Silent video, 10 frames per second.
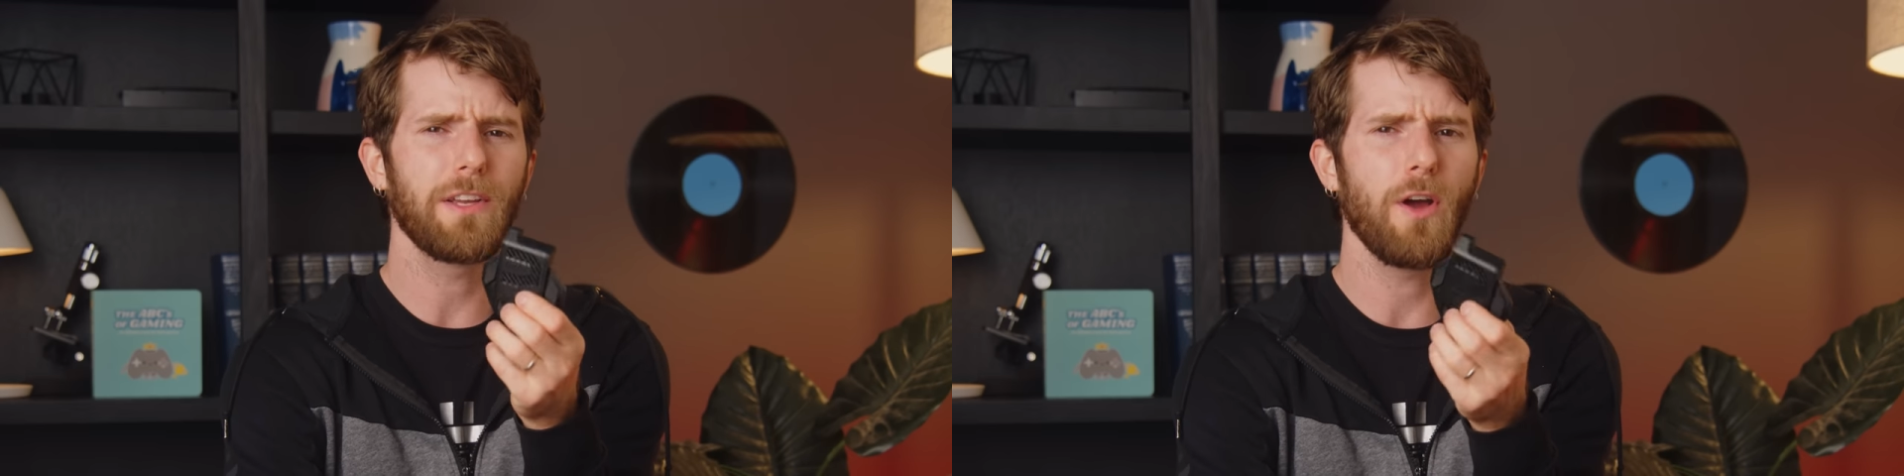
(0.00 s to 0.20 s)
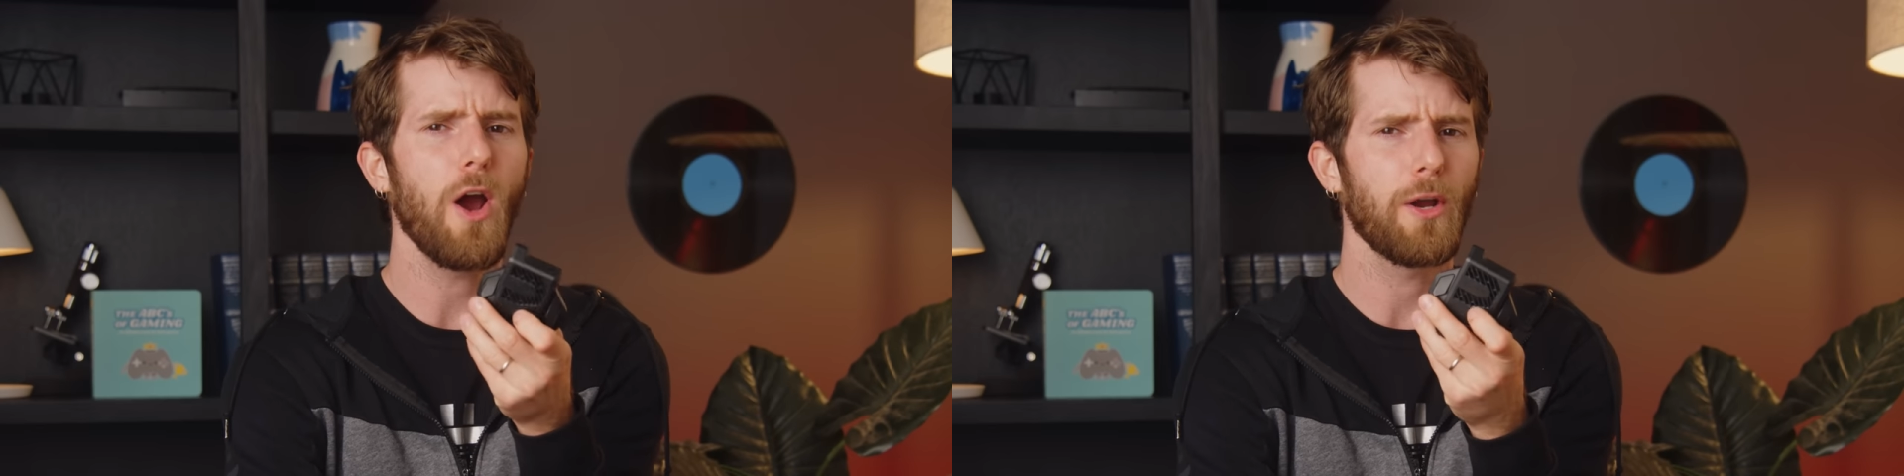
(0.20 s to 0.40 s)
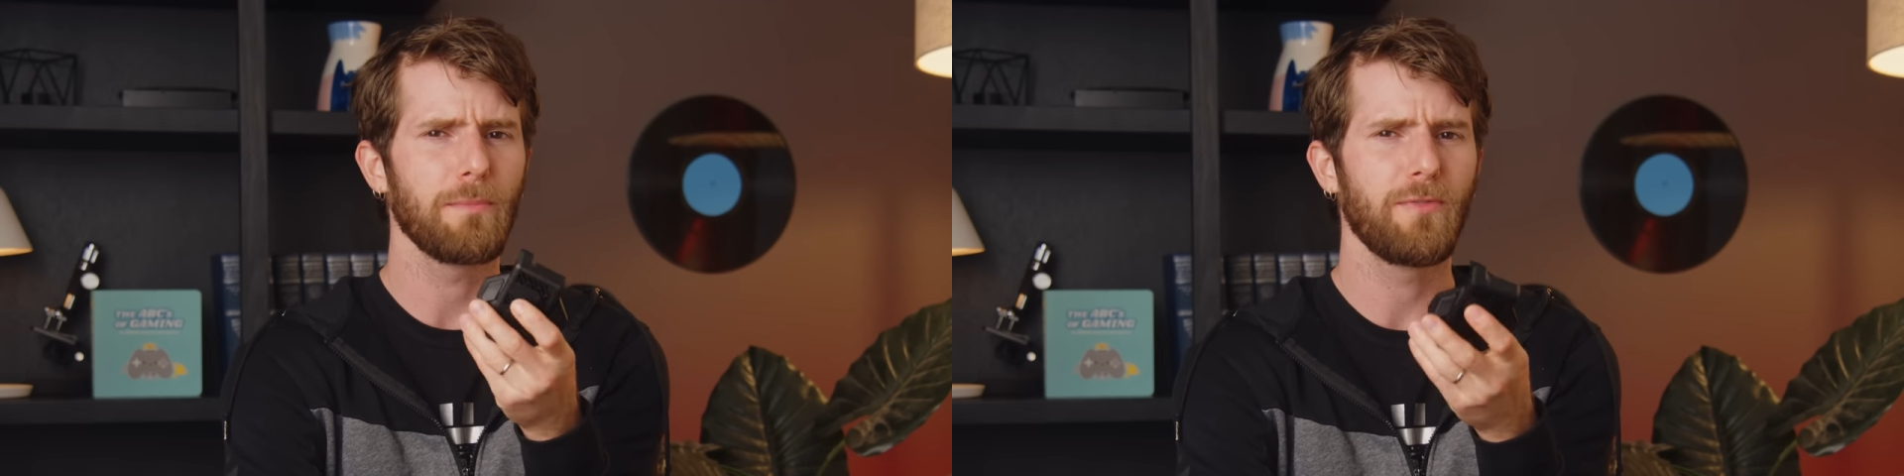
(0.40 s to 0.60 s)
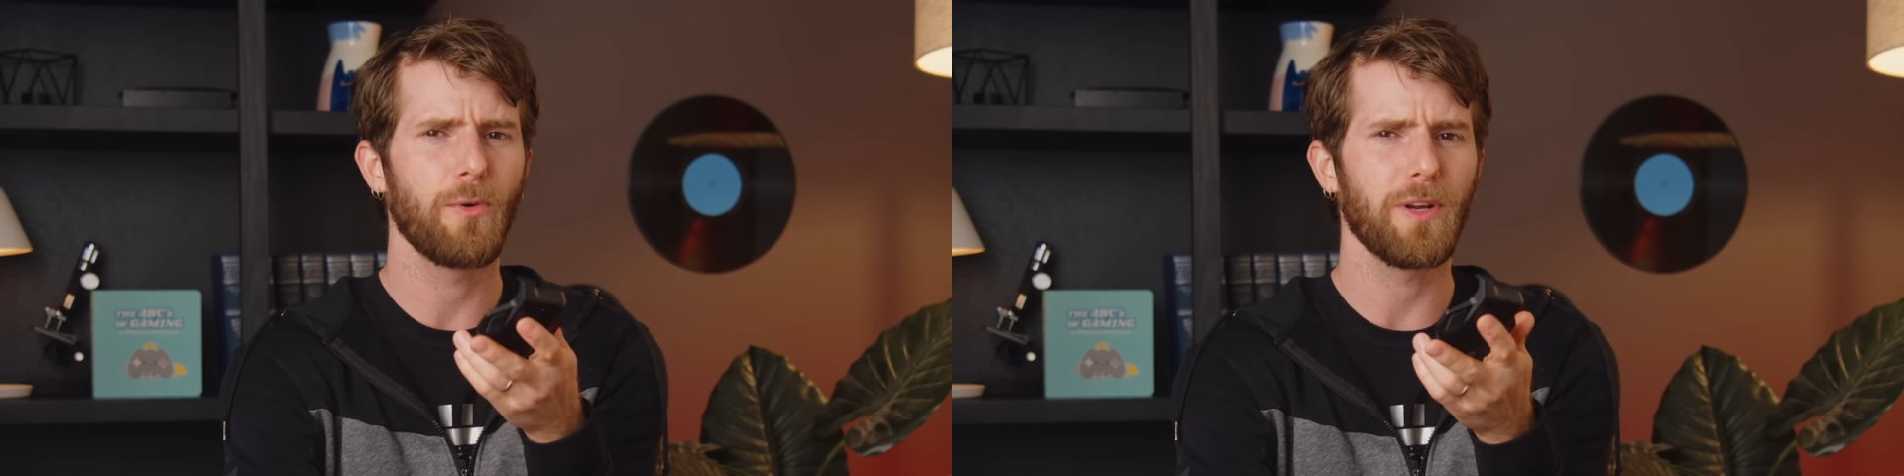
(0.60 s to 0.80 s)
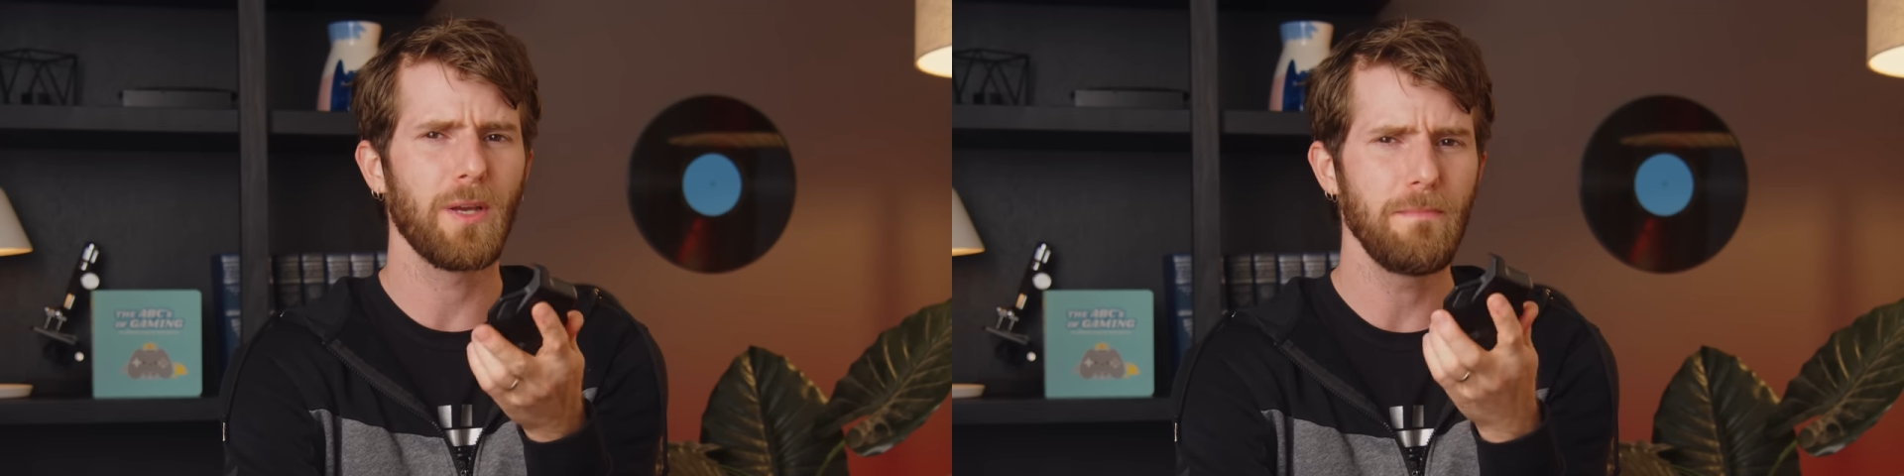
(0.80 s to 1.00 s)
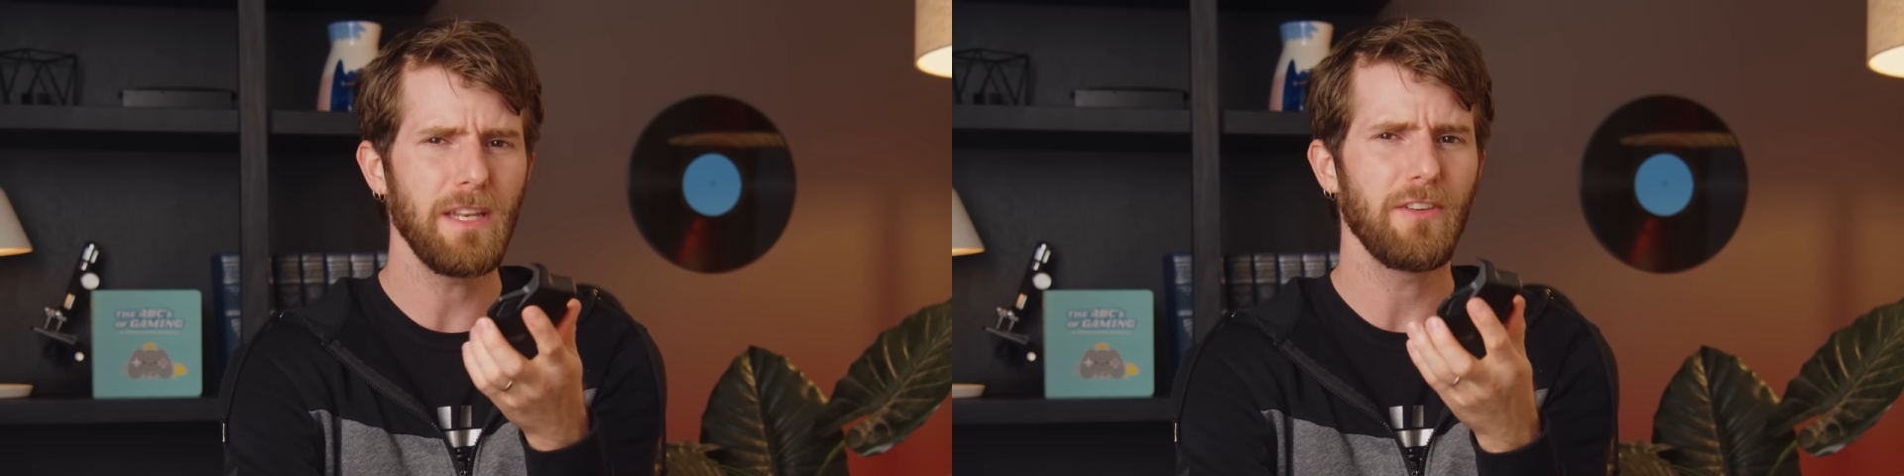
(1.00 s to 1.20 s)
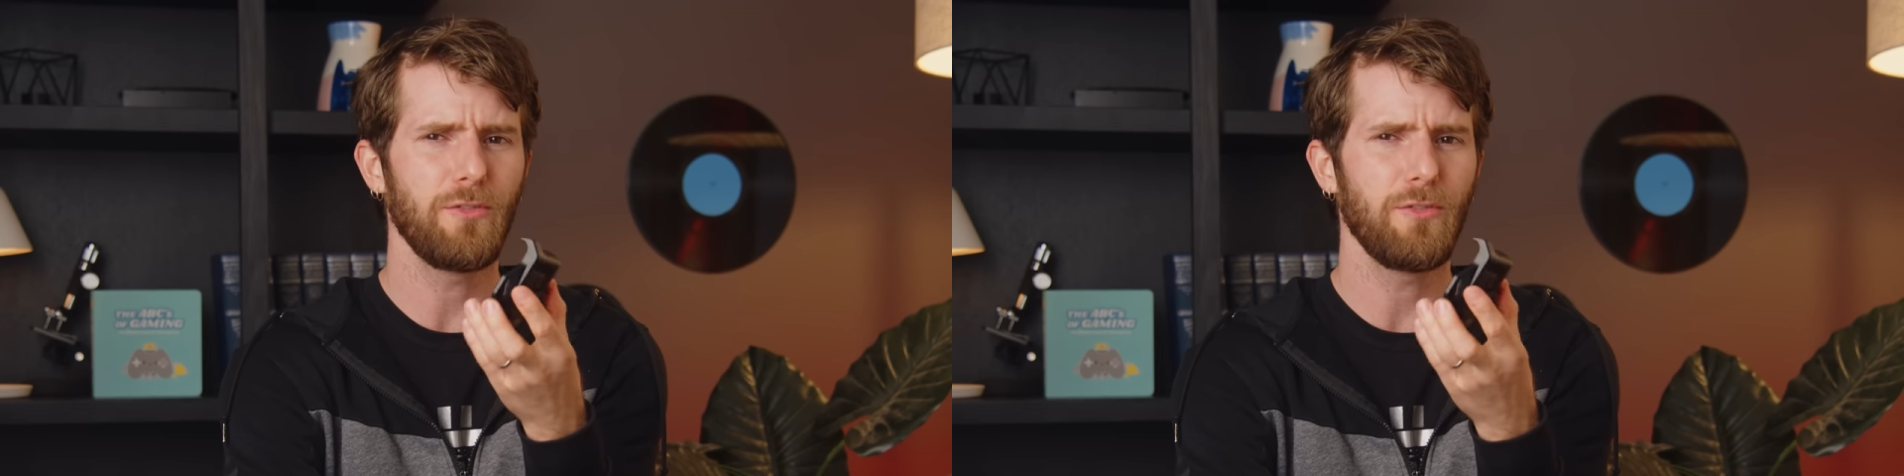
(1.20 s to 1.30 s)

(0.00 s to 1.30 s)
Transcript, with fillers: and hard before committing